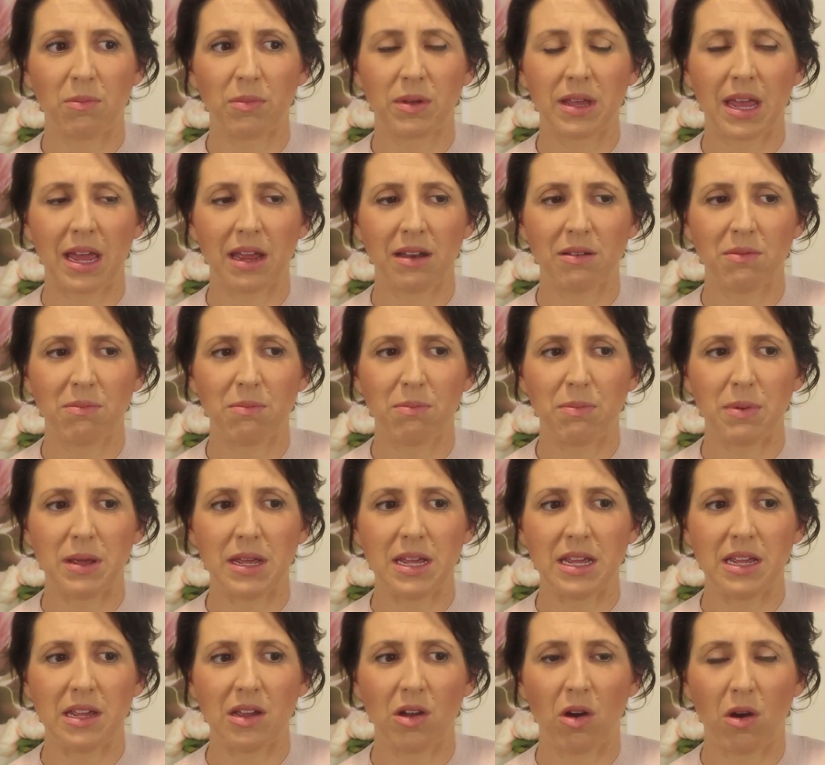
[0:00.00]
can
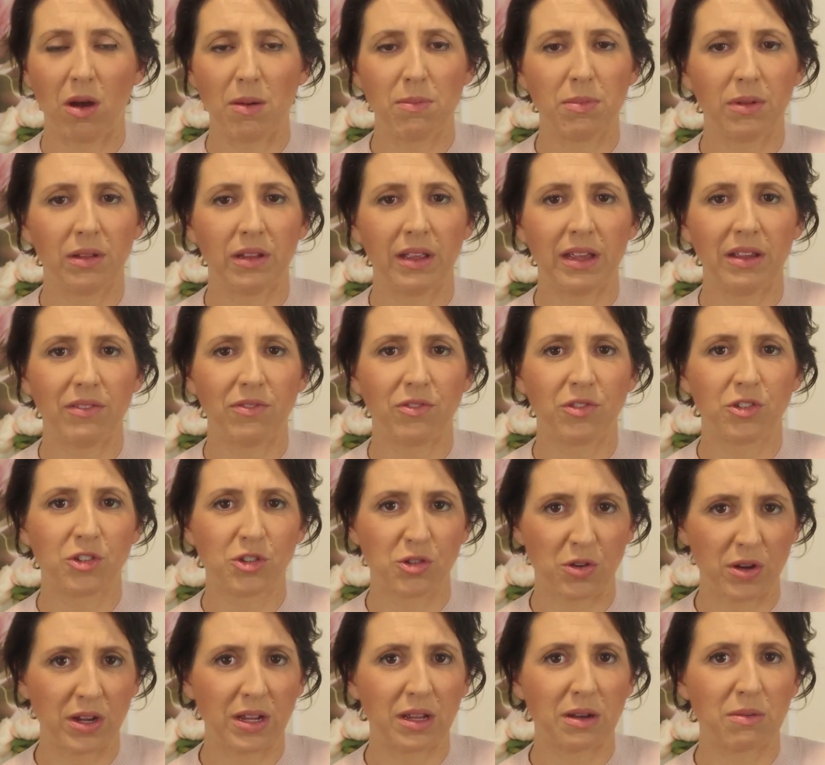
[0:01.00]
be, I believe,
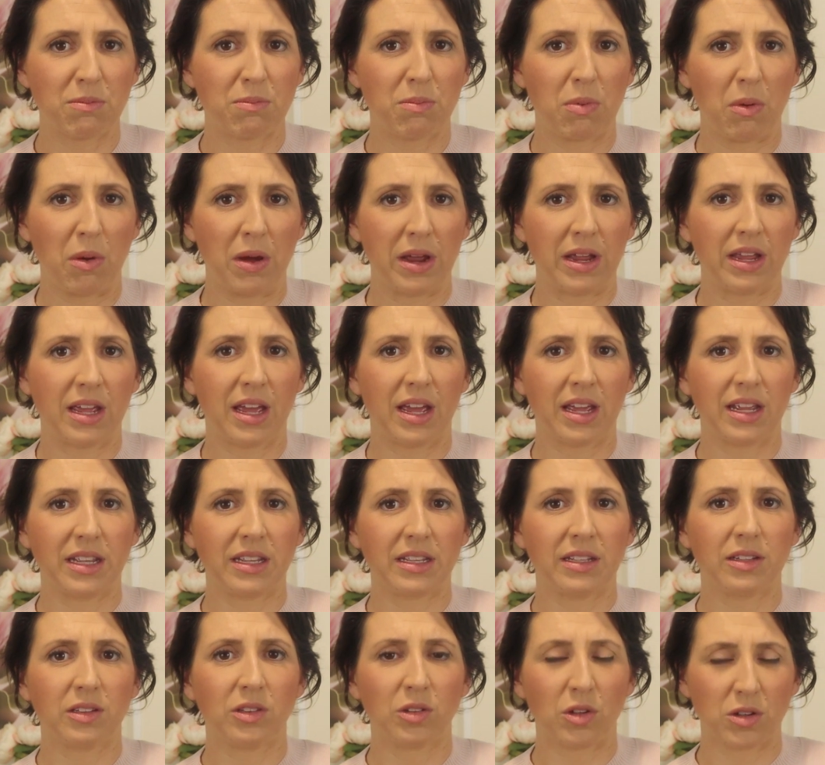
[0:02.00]
triggered by
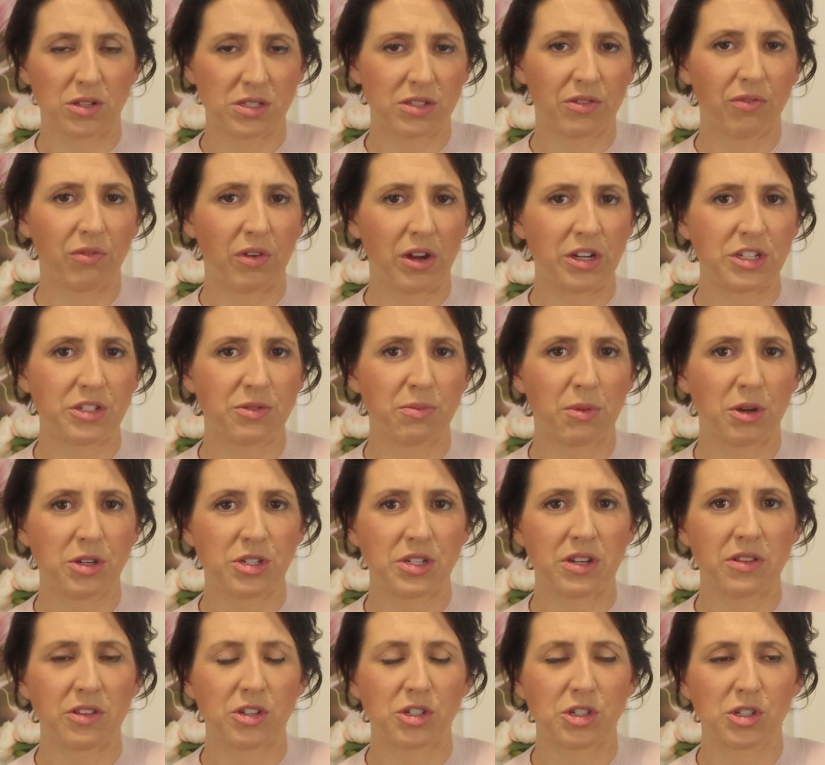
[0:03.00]
a loss of range of
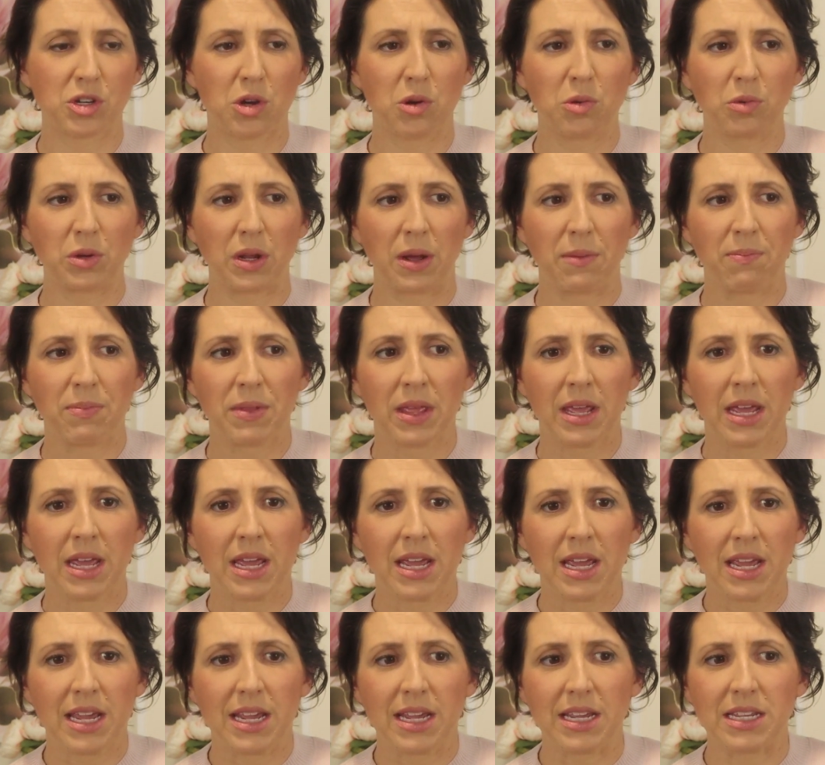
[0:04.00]
motion at the shoulder
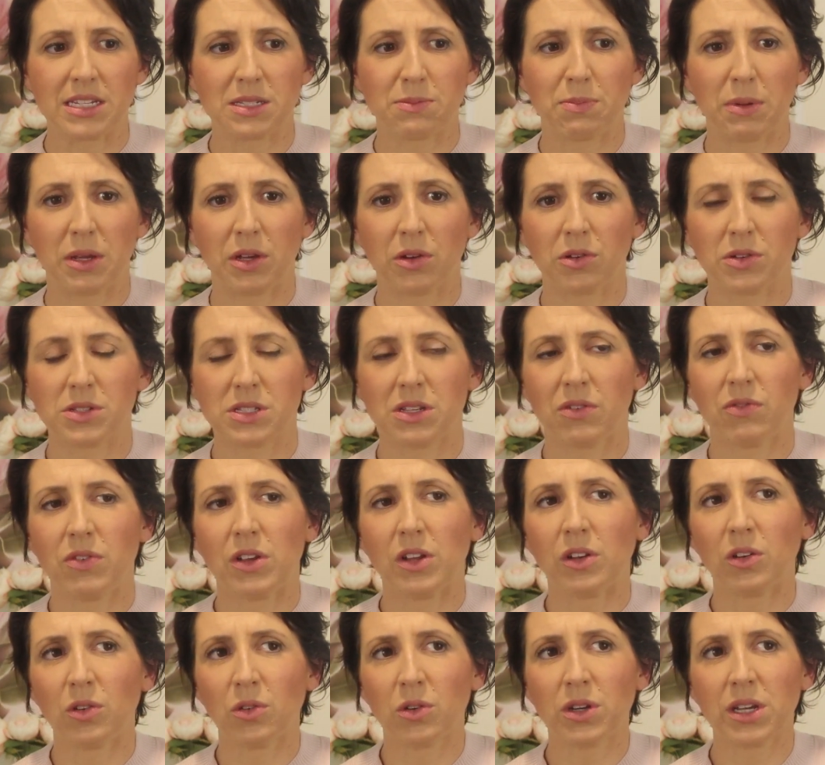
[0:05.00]
is because if
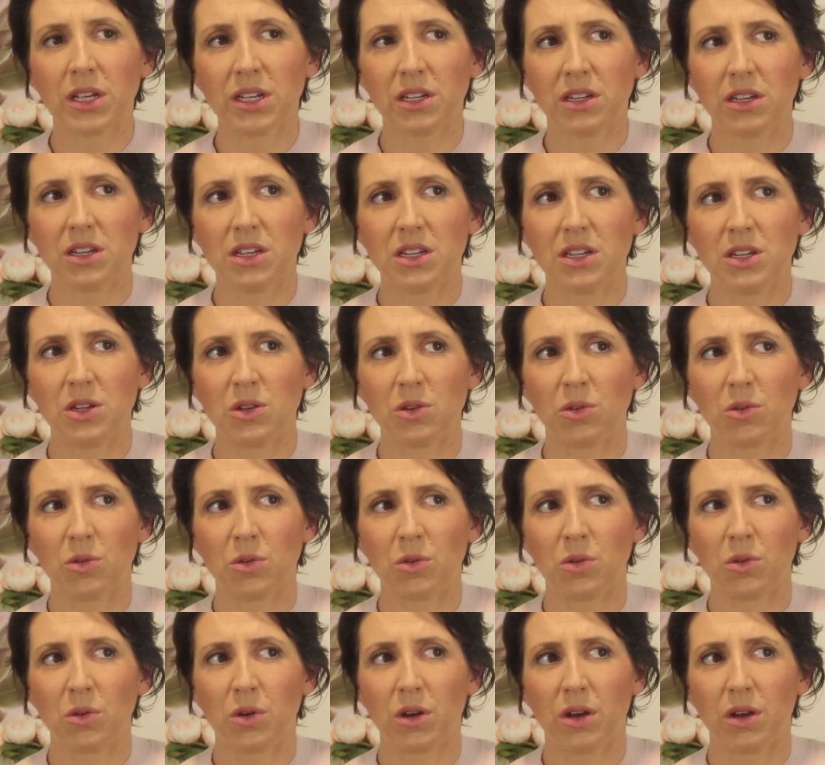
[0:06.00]
you look at
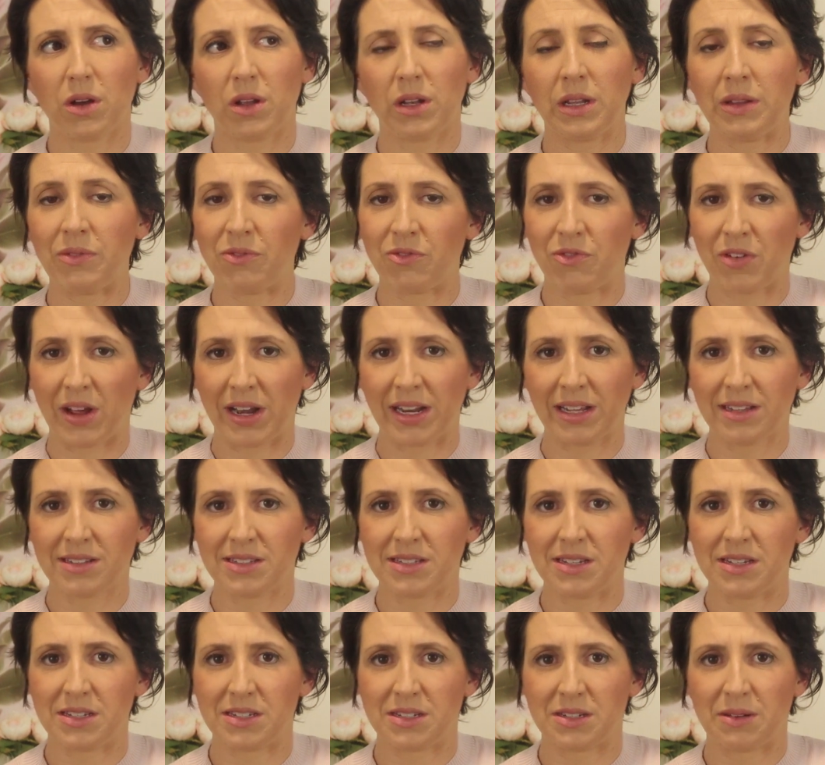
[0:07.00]
your lymphatic
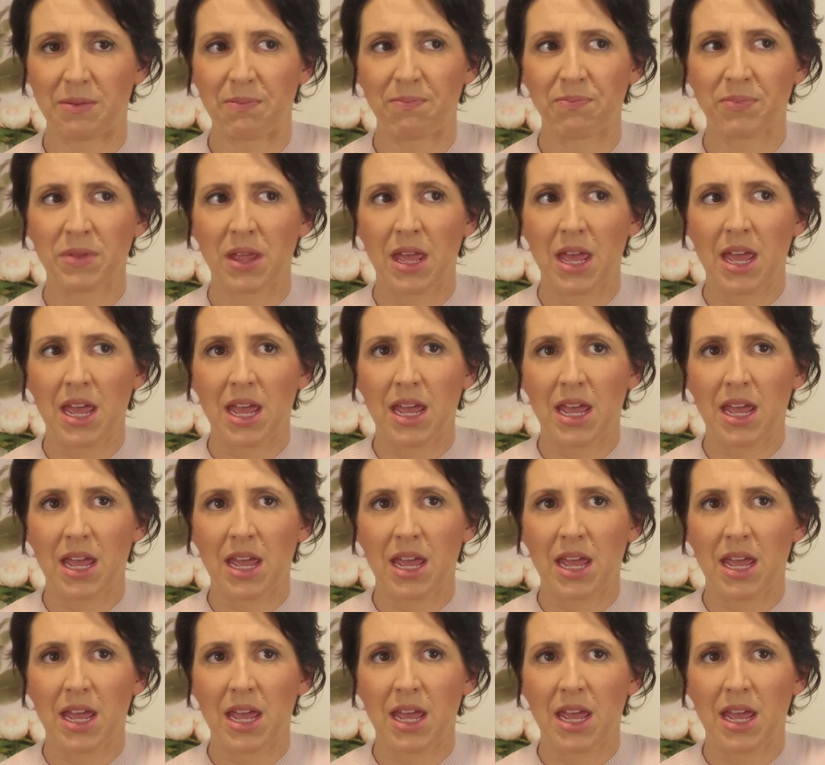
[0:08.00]
system,